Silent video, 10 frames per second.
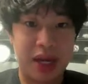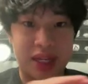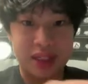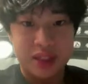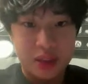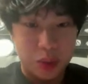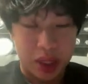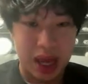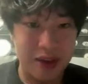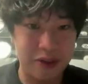I can see
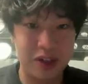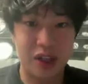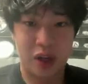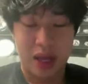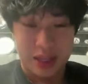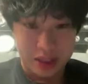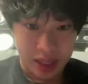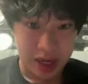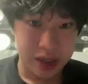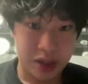whatever the
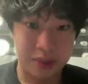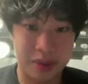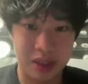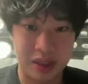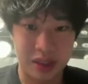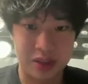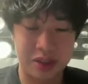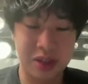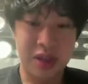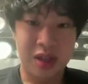entire company
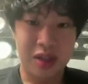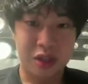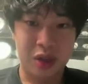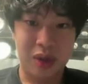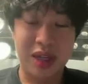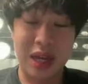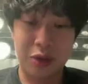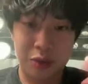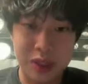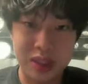does. So it
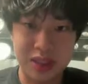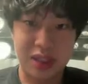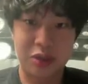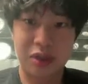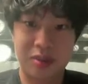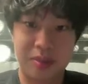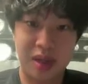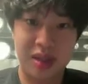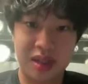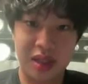increases that
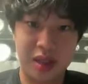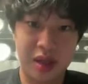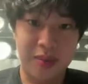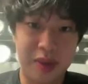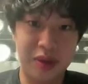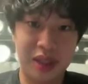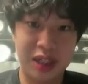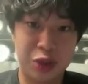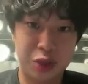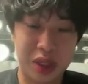transparency, building
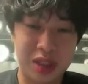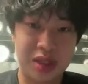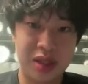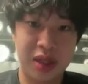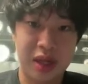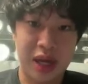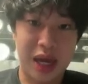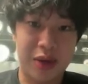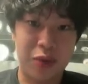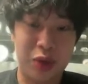that trust
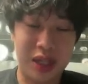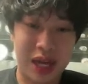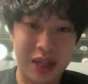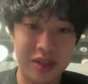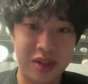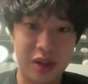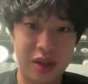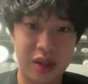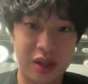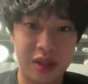and reliance
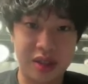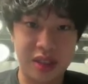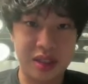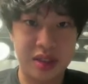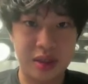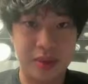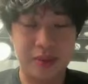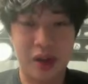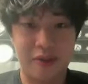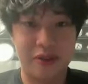on the system
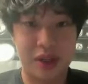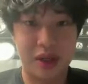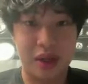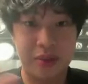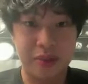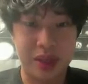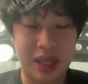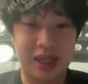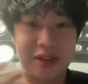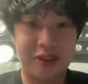of the
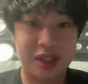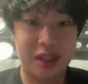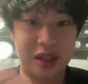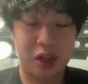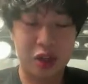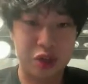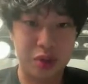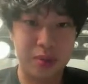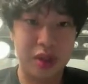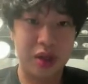like giving the
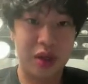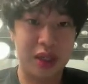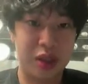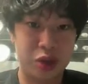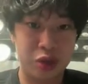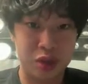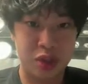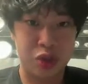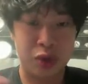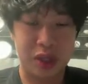consumer or like the
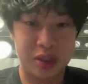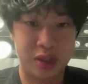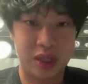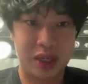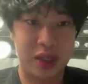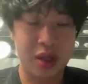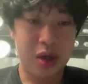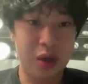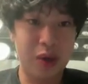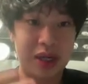users trust on like,
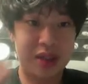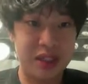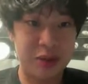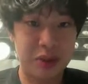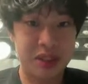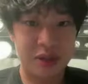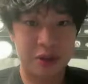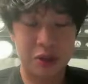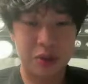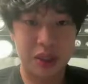oh, I can see what's
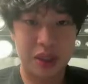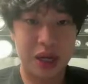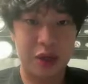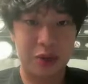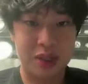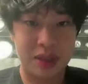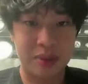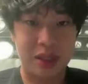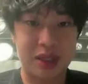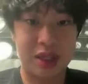everyone doing. I know what's
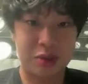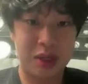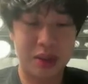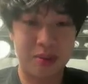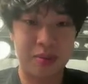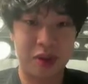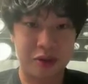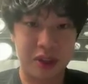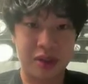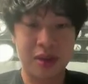happening. That's great.
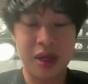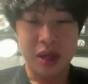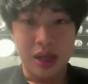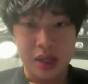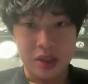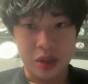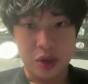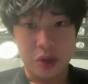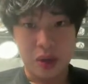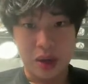Perfect.
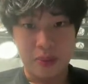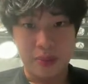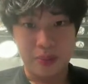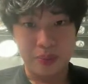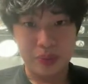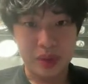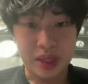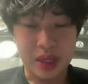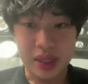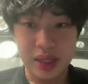So
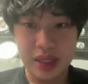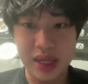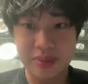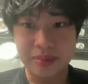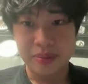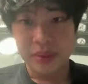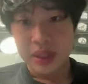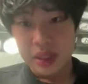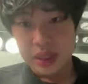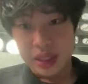yeah,
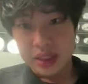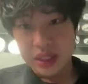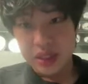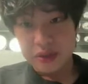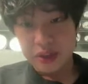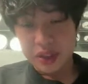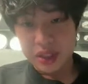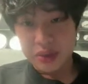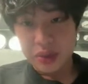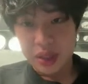that's it for
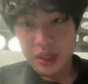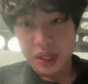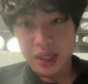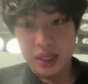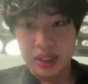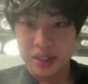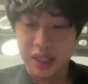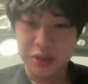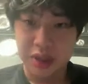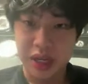this one. And then like
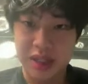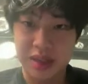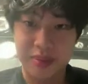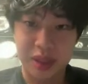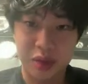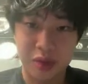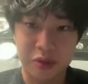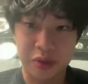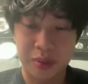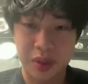centralized, a bit going
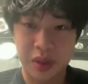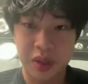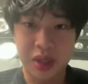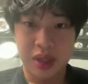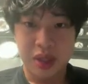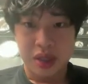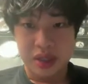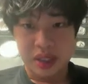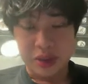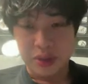through more.
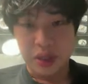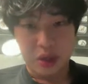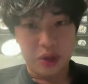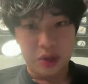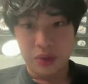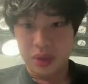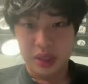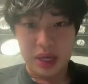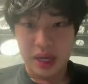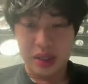Centrally owned,
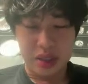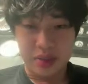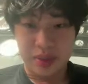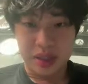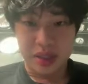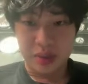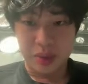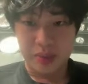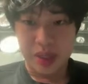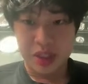yeah, just basically
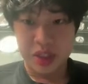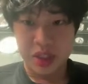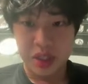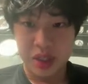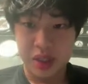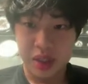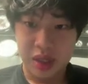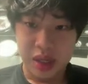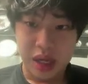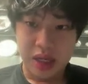what we mentioned.
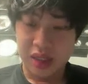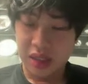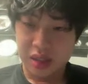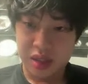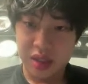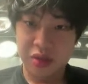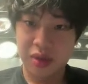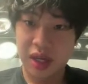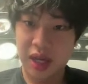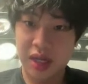And then
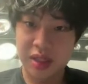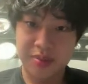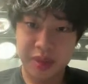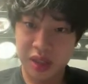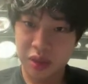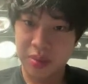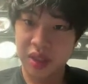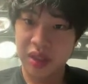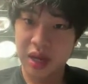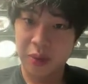decentralized
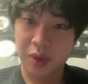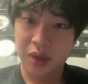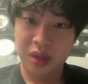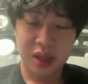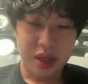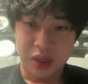peer-to-peer network.